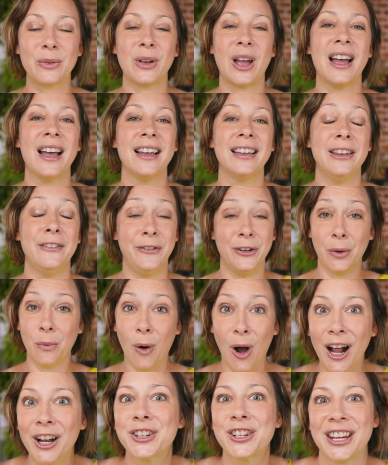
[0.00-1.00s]
if you're
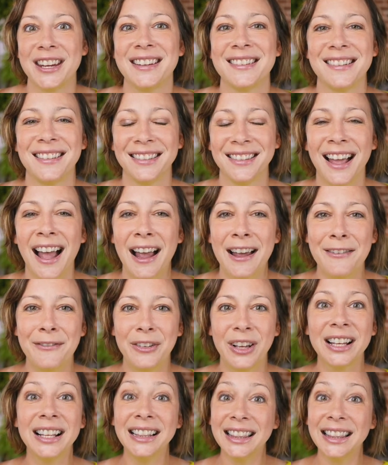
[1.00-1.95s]
watching live,